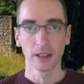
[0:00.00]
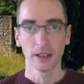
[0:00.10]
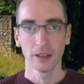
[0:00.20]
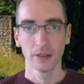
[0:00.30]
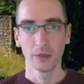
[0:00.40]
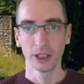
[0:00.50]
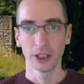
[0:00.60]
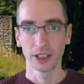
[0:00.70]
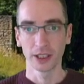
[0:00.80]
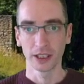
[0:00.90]
And we
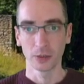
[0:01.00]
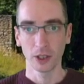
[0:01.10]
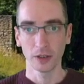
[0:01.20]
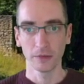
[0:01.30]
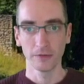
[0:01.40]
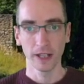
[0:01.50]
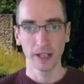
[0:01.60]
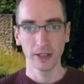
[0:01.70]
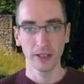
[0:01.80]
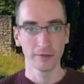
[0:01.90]
adjust this one.
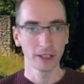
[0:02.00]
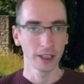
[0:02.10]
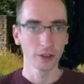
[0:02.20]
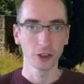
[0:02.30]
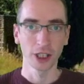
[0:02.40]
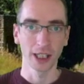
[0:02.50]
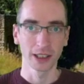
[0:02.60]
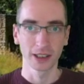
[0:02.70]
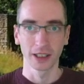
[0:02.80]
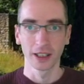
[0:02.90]
Very good
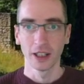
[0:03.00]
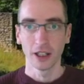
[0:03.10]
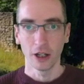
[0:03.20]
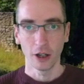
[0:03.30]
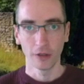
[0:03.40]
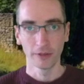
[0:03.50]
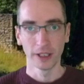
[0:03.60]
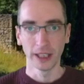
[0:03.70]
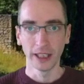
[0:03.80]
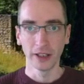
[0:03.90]
chance of
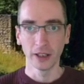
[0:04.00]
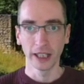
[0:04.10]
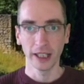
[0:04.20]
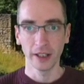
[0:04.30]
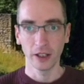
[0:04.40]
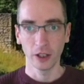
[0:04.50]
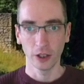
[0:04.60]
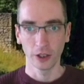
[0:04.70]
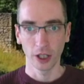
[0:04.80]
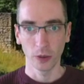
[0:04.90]
an eagle here
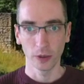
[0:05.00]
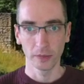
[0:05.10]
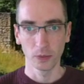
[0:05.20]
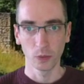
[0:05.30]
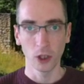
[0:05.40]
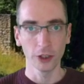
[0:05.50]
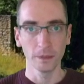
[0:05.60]
on hole number 1.